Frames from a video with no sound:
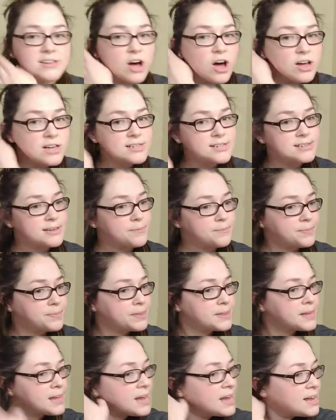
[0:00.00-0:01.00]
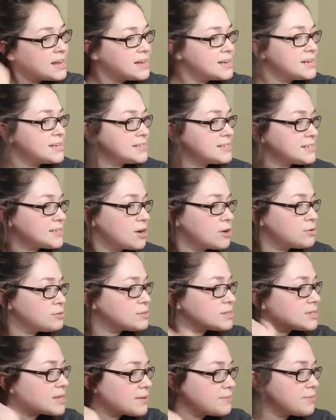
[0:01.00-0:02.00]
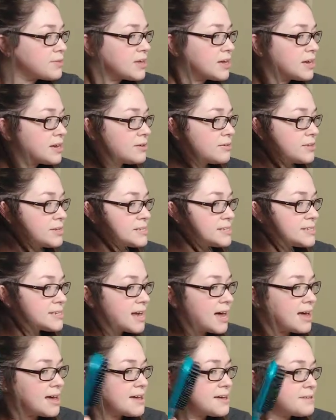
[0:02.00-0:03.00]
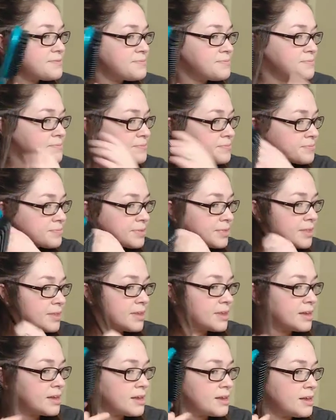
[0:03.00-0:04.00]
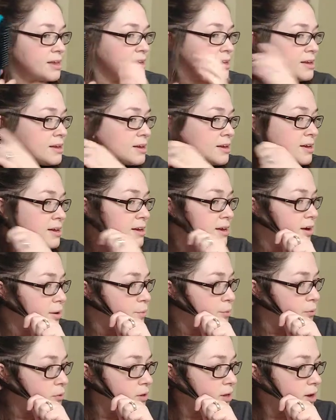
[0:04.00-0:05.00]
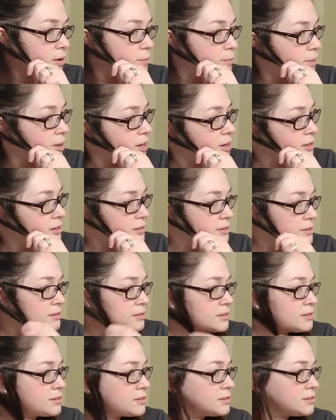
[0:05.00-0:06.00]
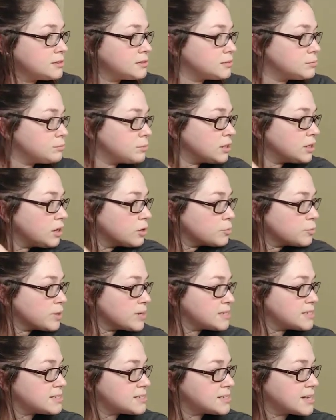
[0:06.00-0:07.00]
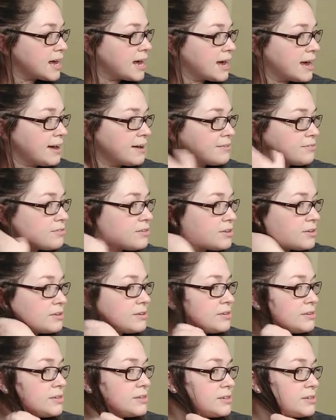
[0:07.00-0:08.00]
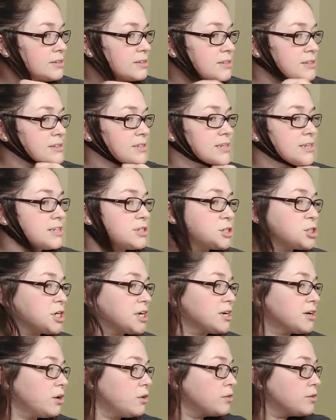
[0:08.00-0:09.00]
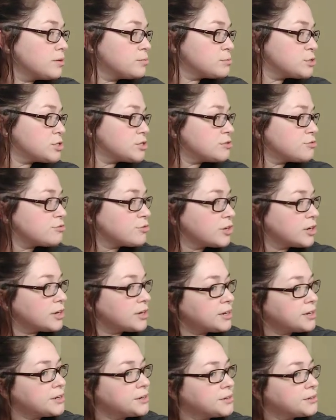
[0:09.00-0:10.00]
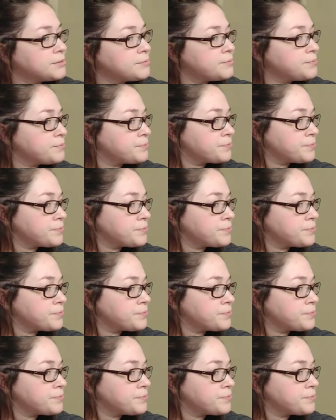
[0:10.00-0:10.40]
Awesome. So, same thing on this side. I pull out my long pieces I have. Kind of try to hold them to the front here.